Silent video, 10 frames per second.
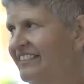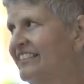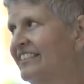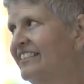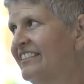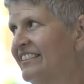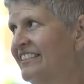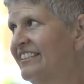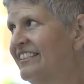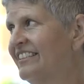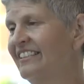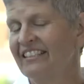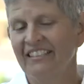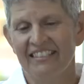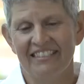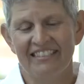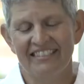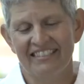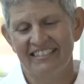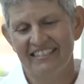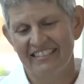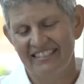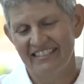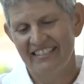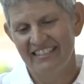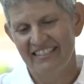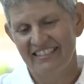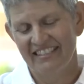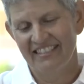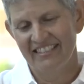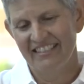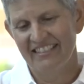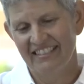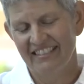(not speaking)